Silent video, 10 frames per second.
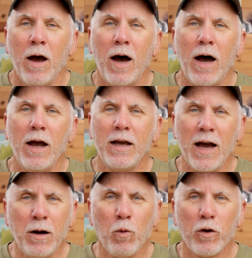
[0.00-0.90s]
It
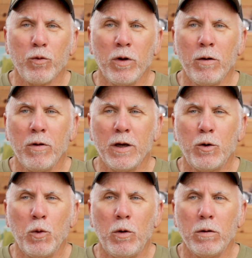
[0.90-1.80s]
kind of works really
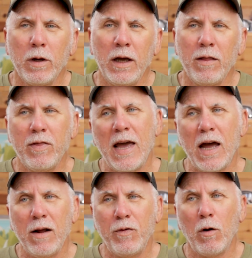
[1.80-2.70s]
cool in
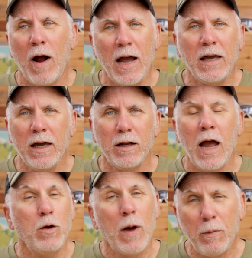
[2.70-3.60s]
that if you're hiking
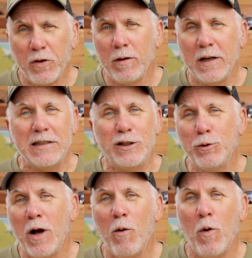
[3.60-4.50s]
and you absolutely
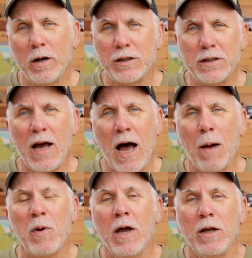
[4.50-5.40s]
do not want to
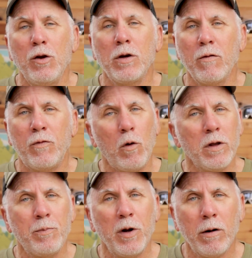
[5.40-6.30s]
stop, you can
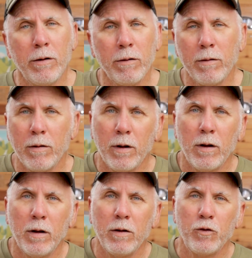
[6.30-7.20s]
fold up your
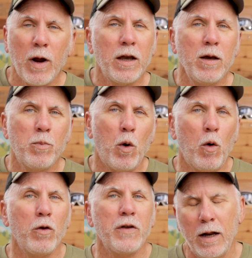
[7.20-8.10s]
trekking
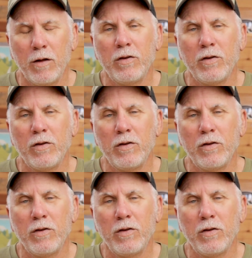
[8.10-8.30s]
poles and it